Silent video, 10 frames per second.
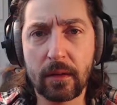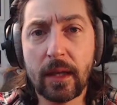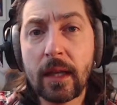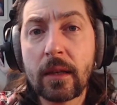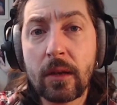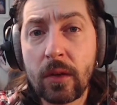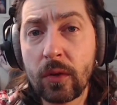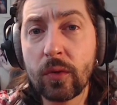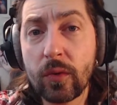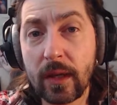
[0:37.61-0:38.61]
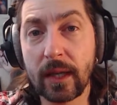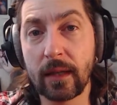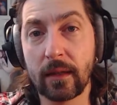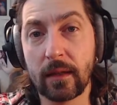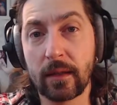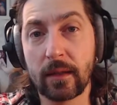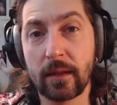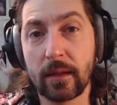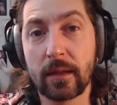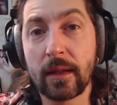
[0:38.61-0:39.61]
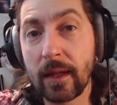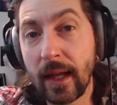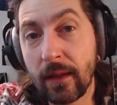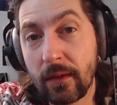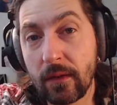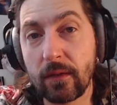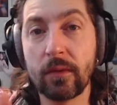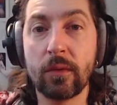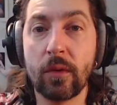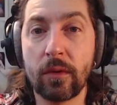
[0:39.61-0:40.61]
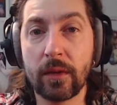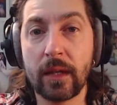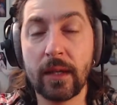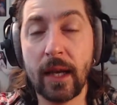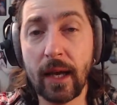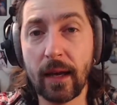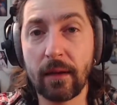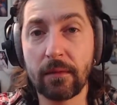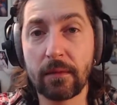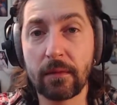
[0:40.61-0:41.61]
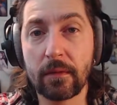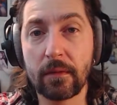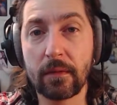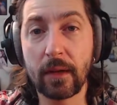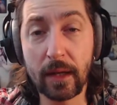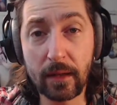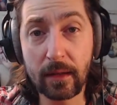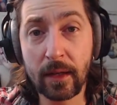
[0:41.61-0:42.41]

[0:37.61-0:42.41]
including the lenses you already have, right?